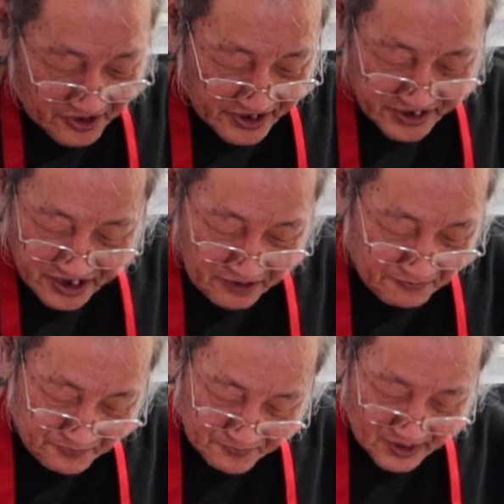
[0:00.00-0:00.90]
already,
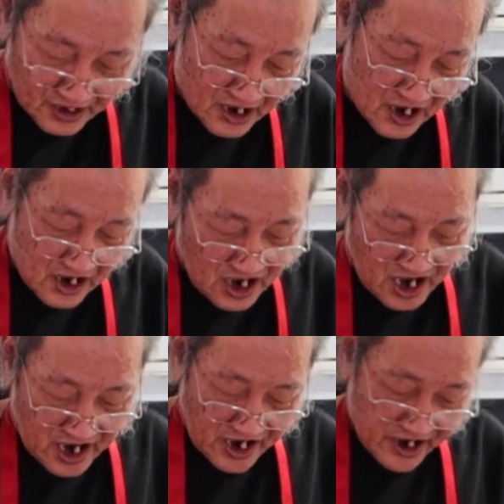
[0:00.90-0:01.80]

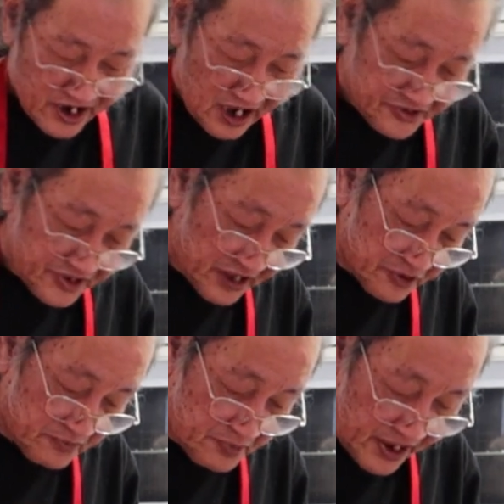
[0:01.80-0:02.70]
and I start
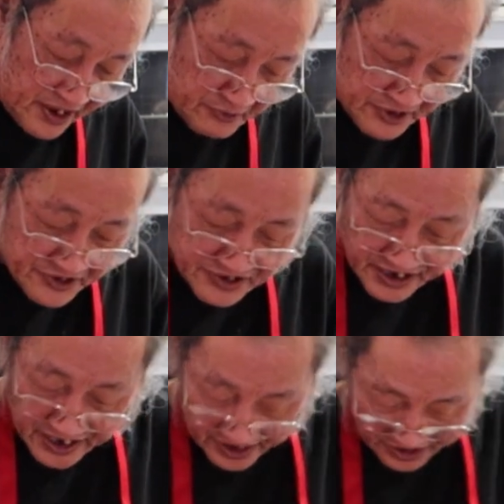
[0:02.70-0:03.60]
to play with it
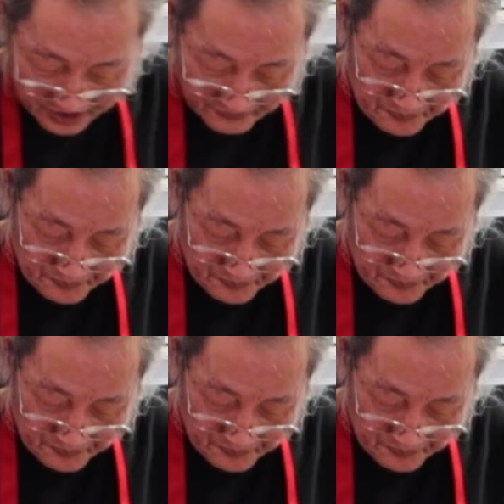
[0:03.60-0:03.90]
again.